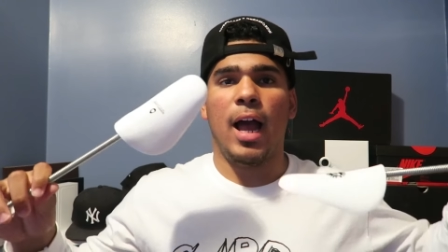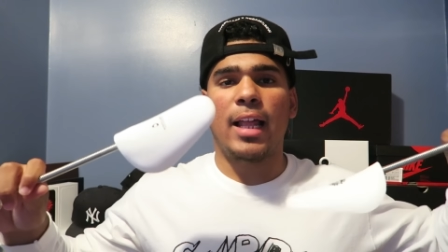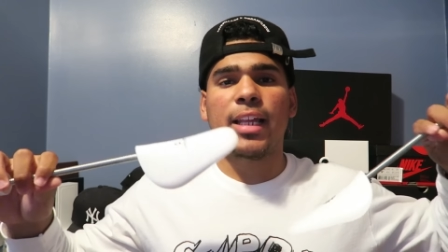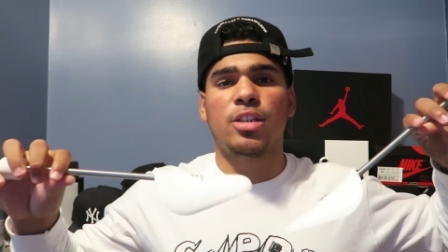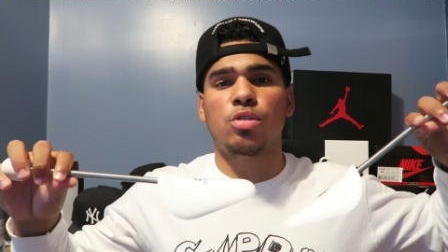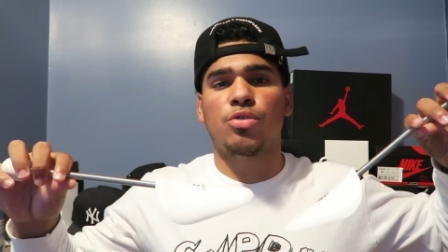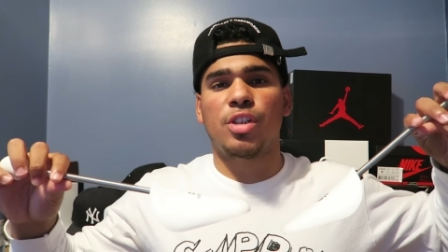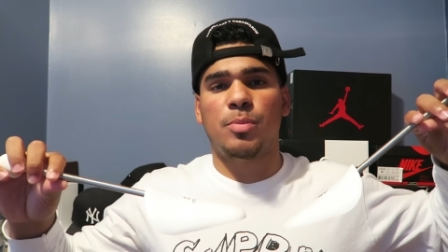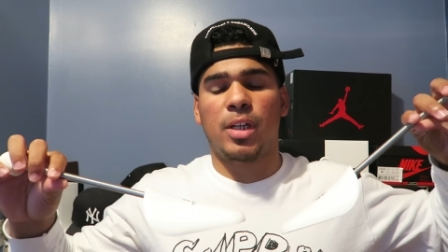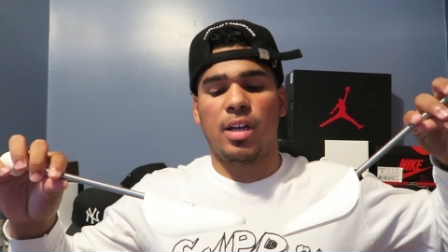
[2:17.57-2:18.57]
I like shoe
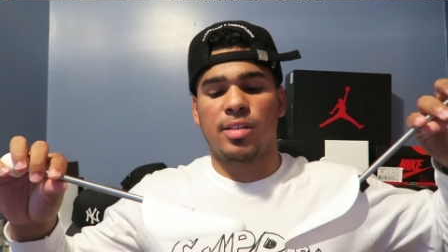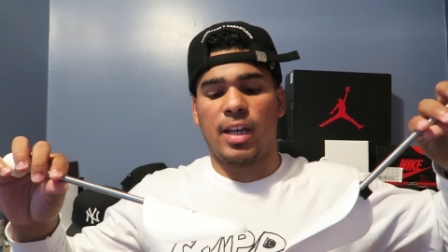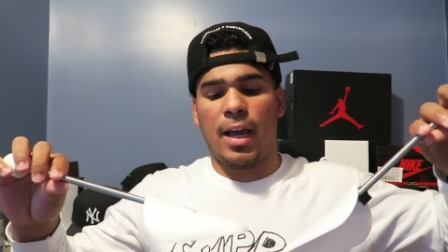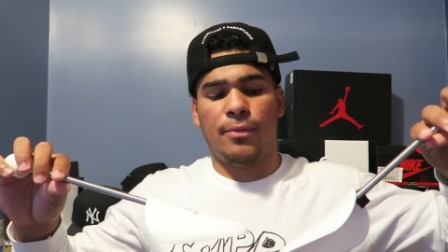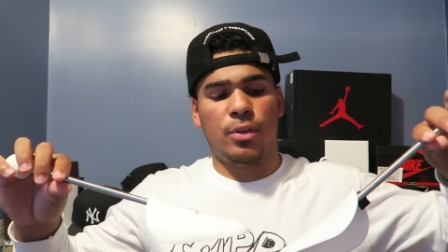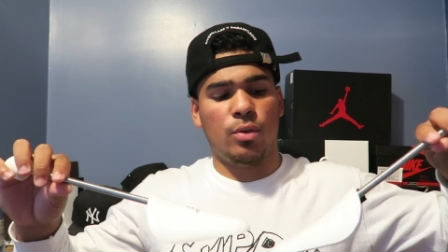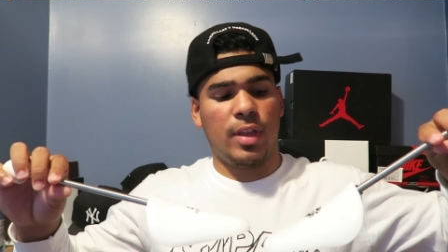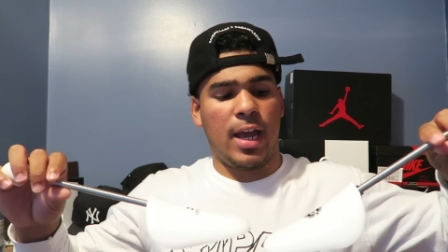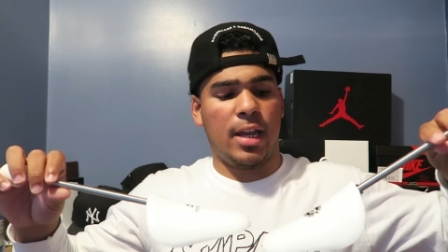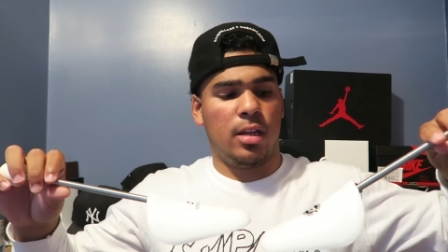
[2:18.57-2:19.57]
trees because I feel
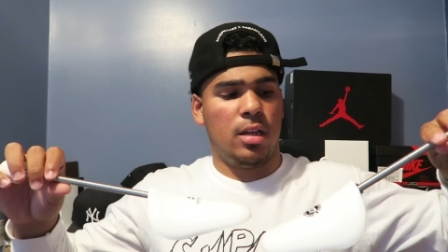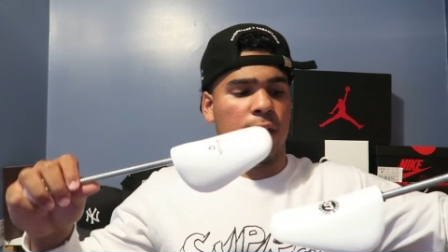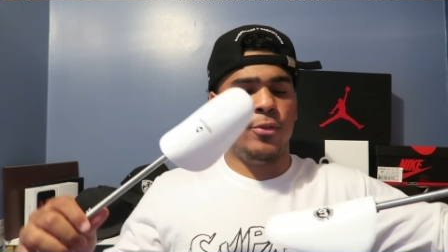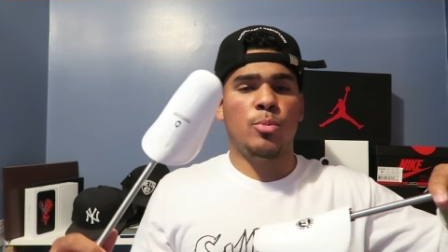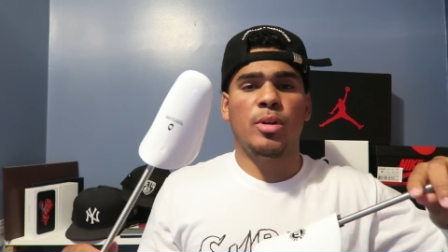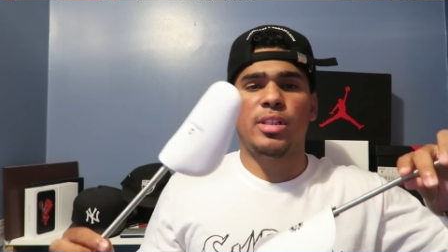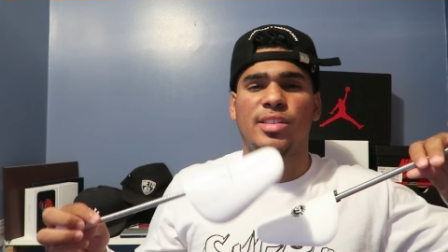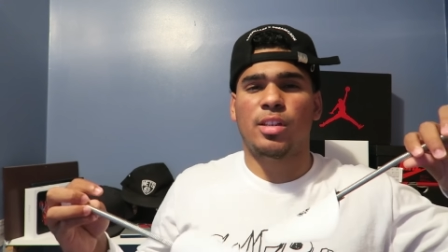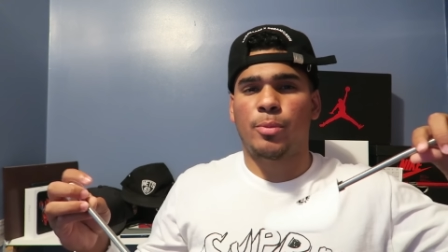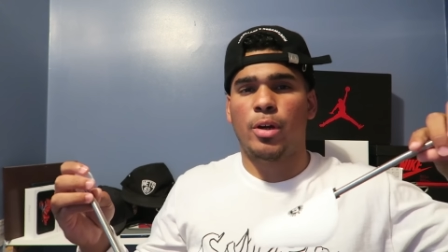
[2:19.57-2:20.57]
that if you put
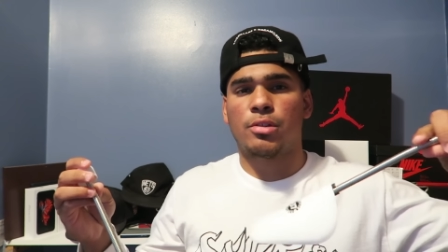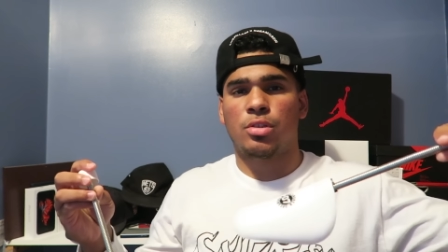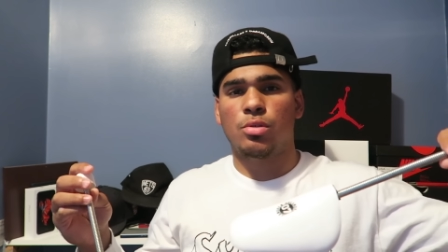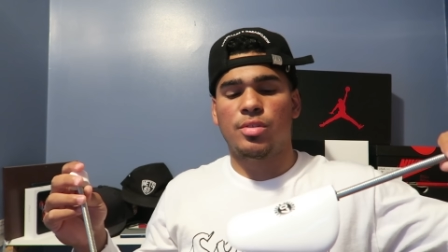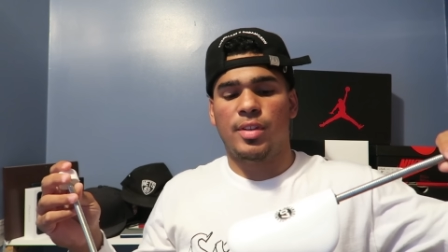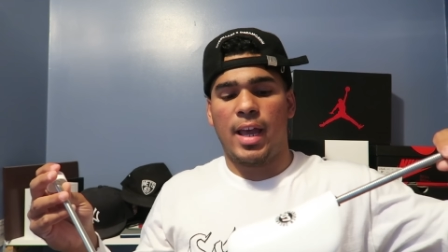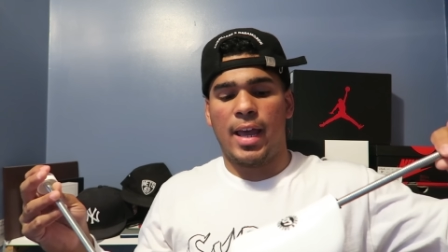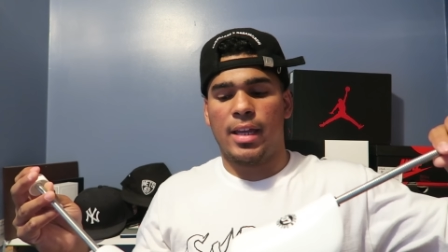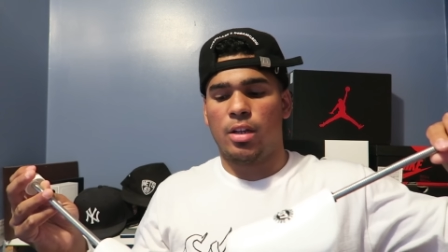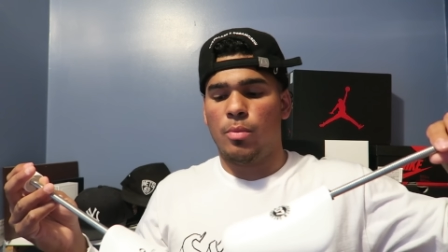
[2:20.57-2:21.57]
these in a pair of shoes
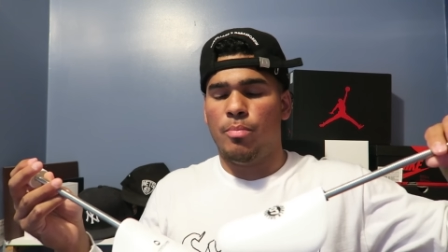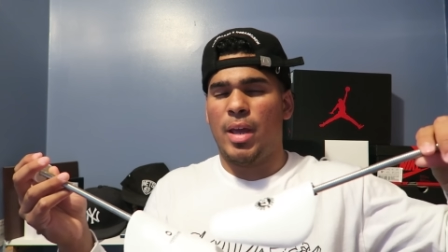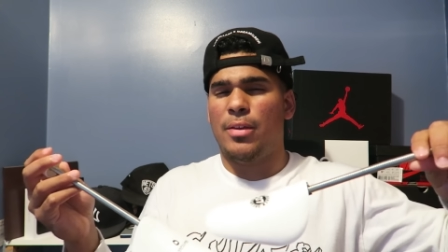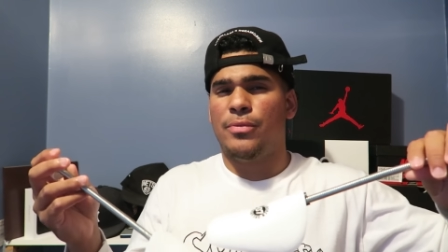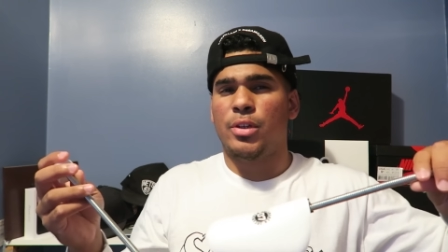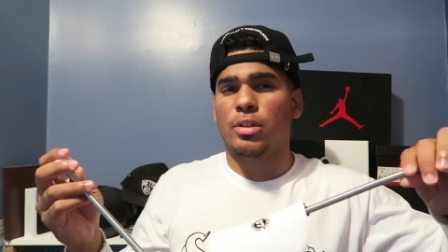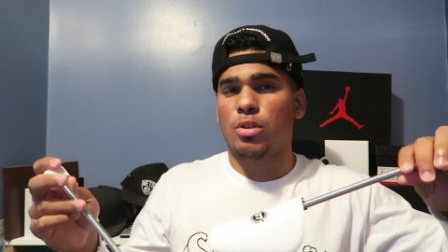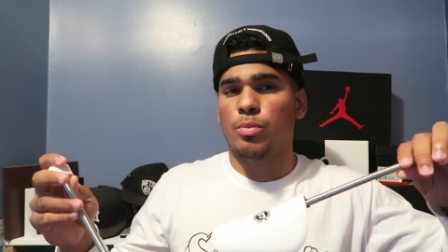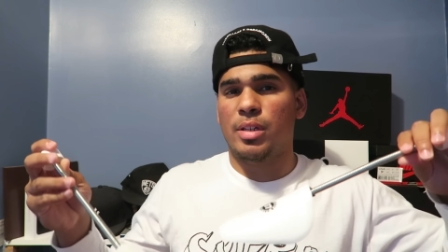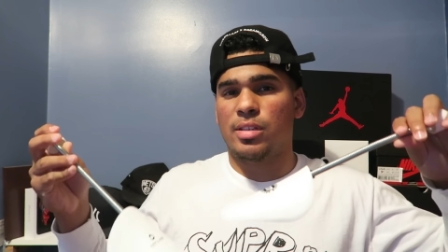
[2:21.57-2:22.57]
that may feel a
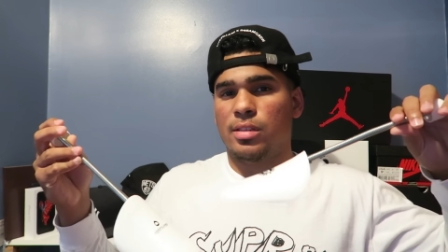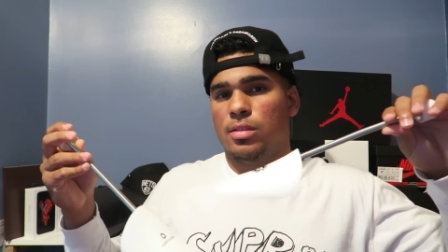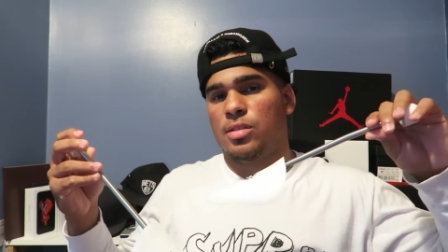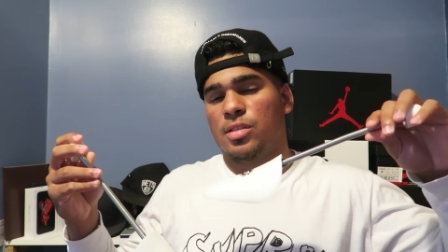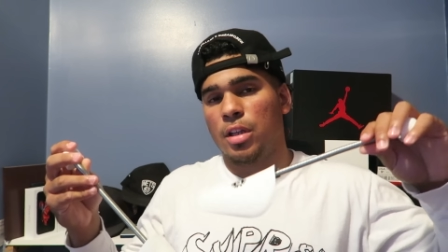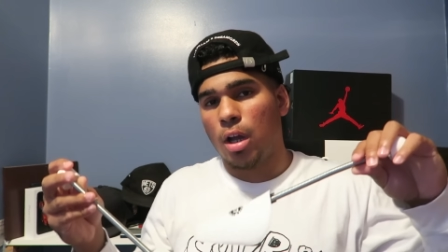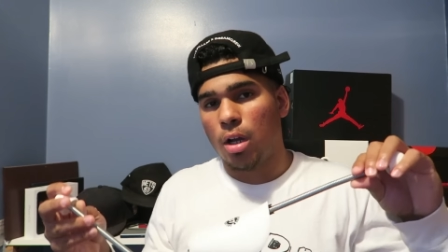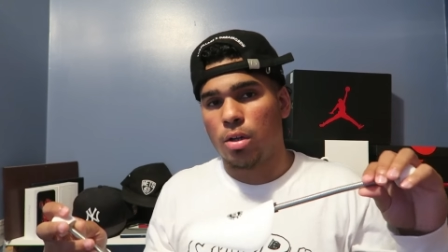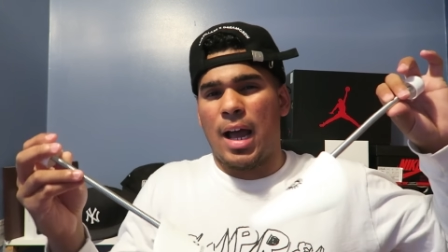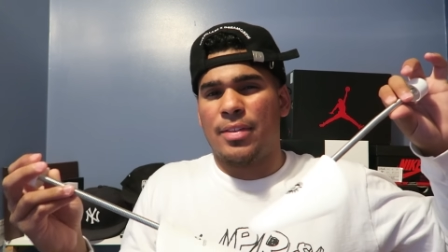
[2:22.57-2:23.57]
little bit
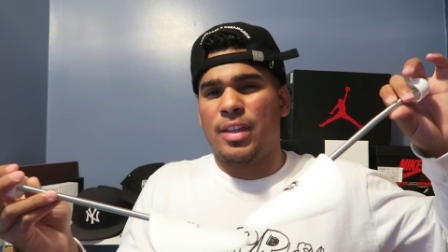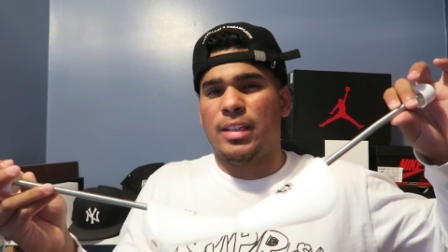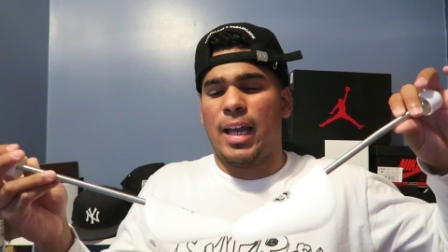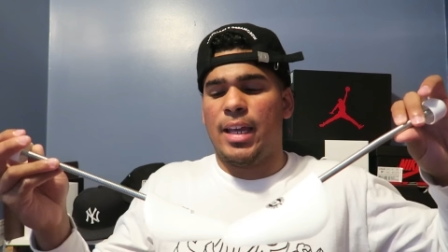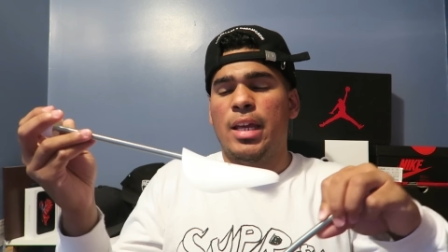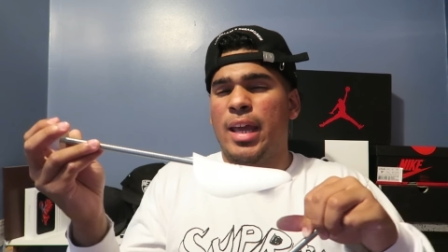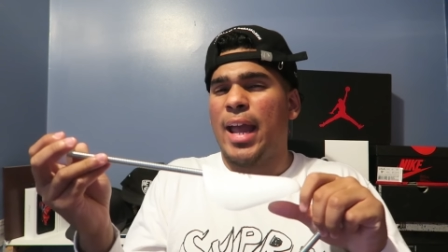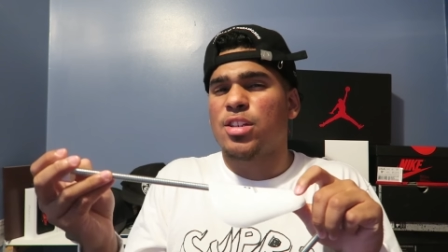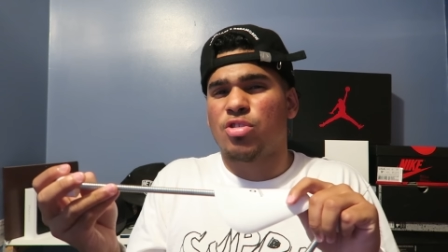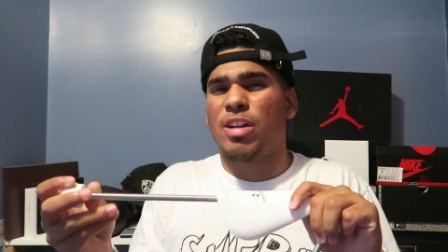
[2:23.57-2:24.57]
snug. I think that it
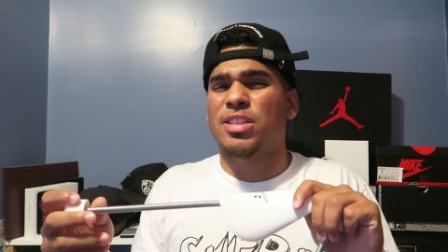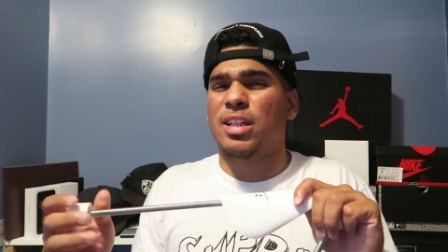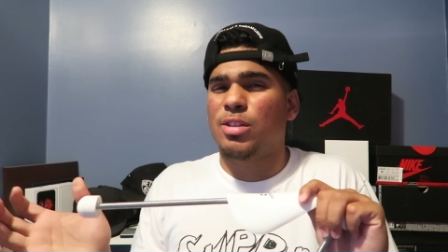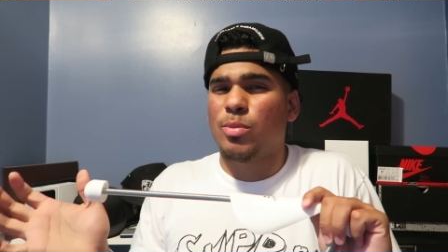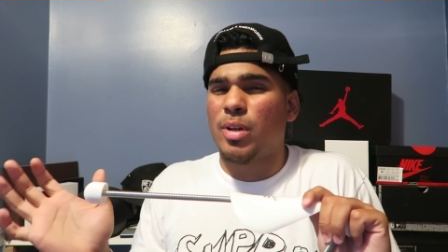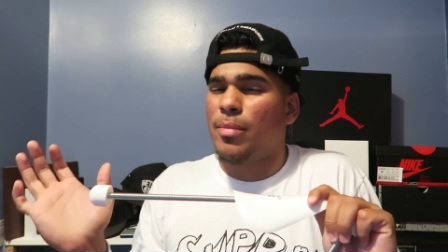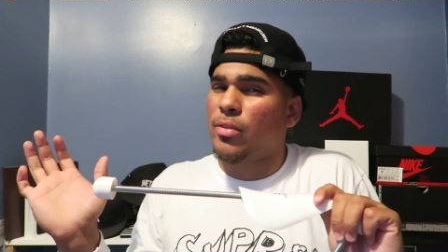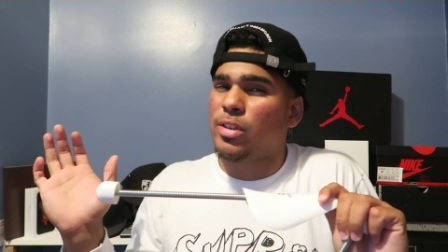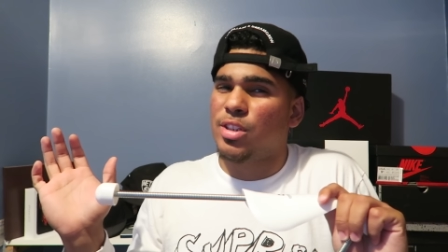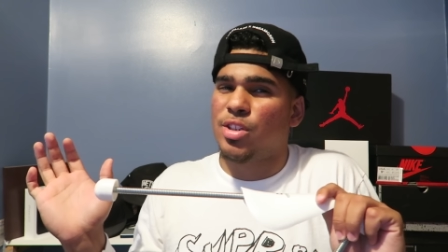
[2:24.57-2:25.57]
can stretch it a little bit. I'm
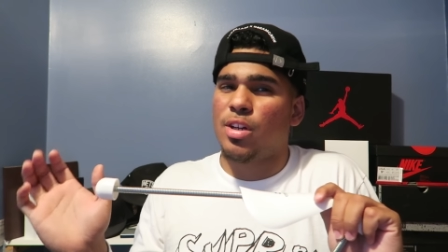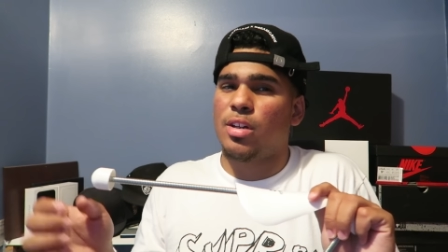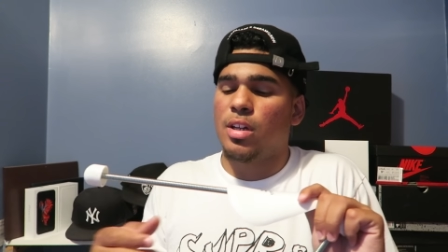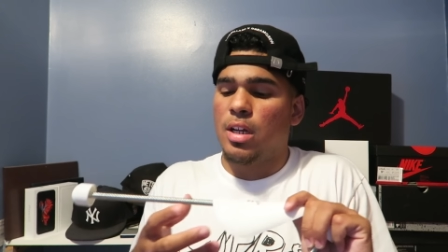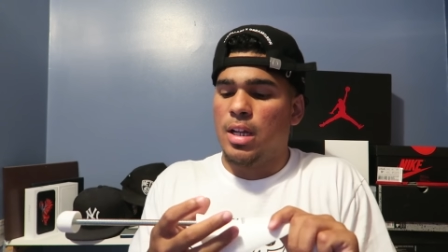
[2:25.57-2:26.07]
not really sure.